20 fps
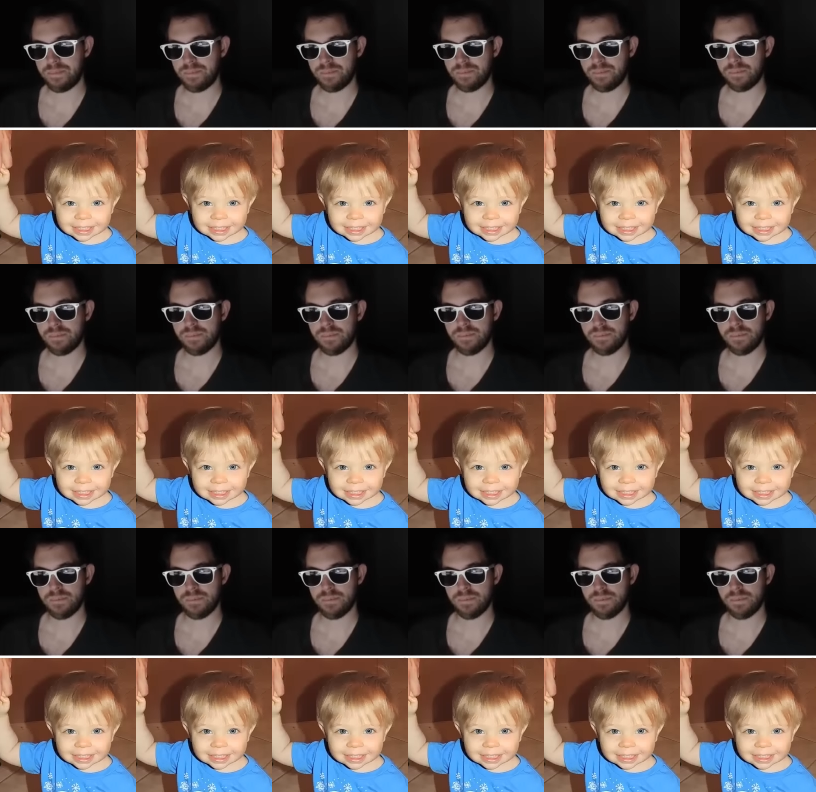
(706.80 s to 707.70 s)

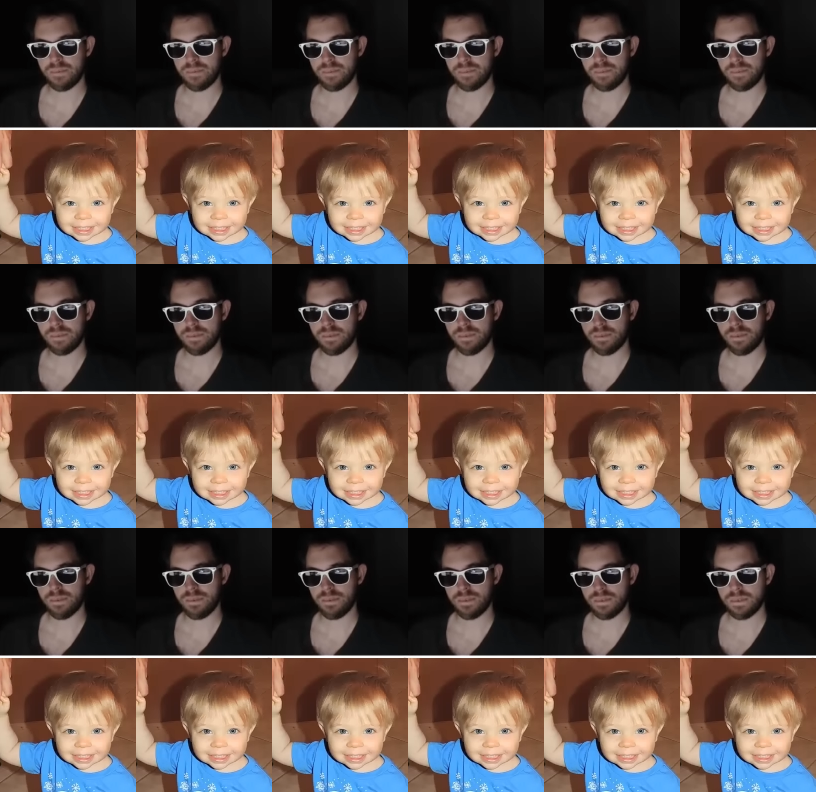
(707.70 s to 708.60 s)

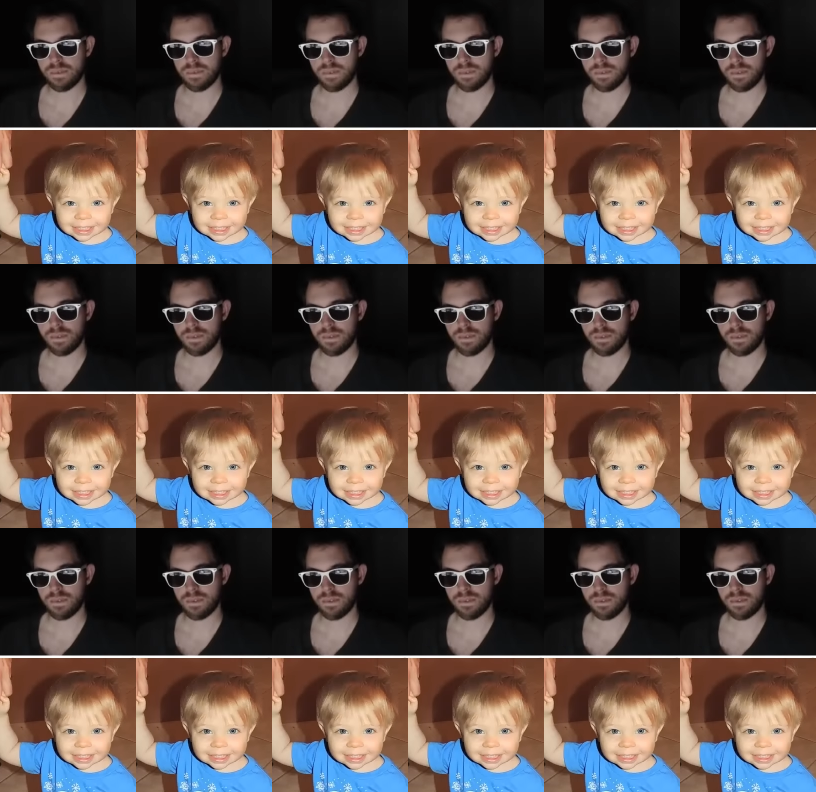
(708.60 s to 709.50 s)

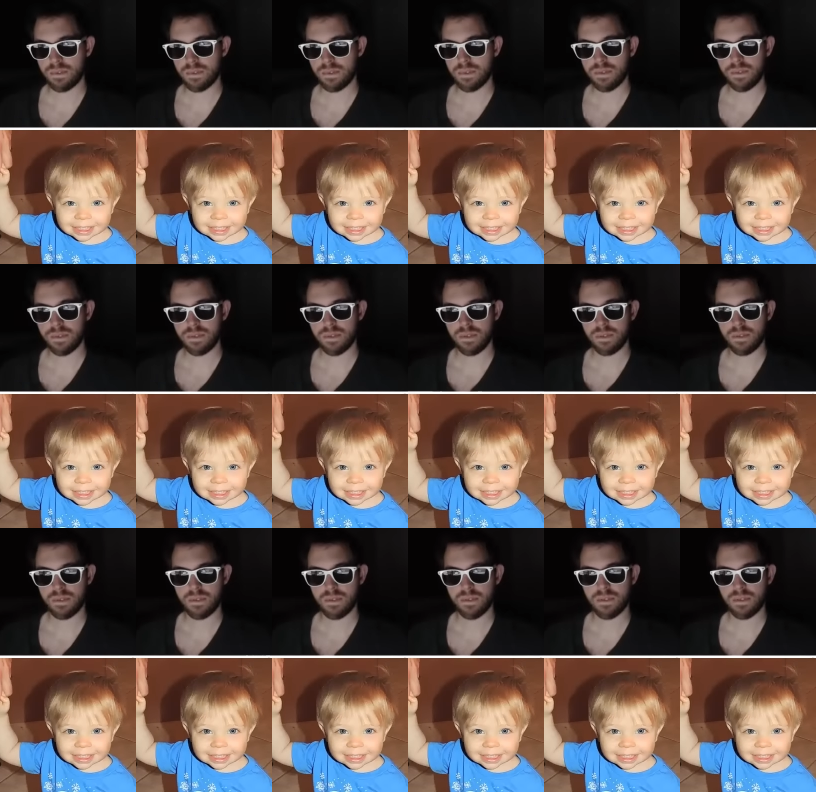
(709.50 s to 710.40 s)

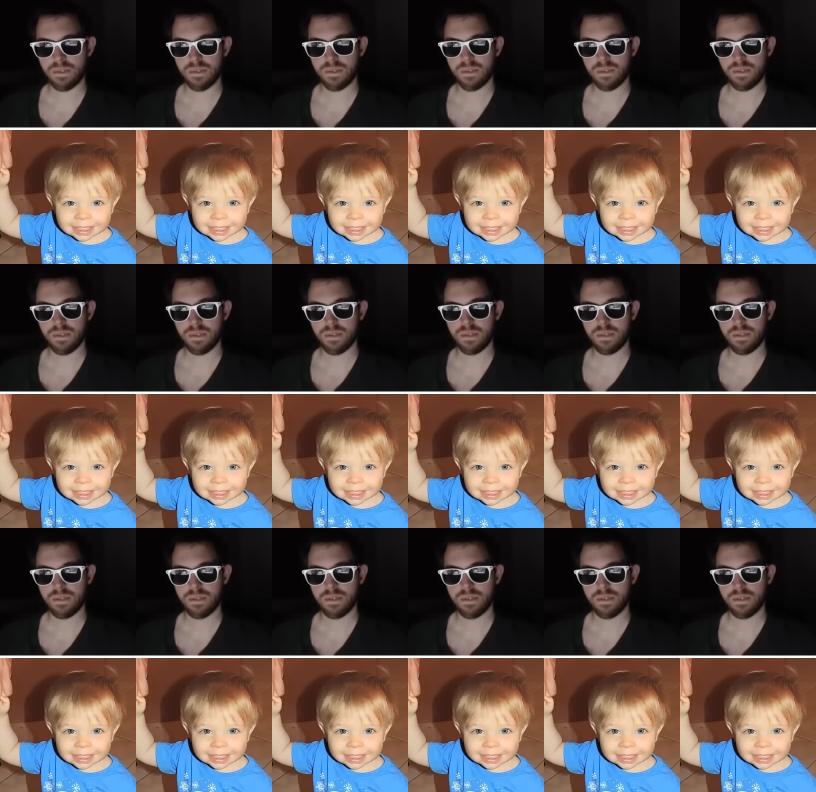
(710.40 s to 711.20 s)
Nobody speaks.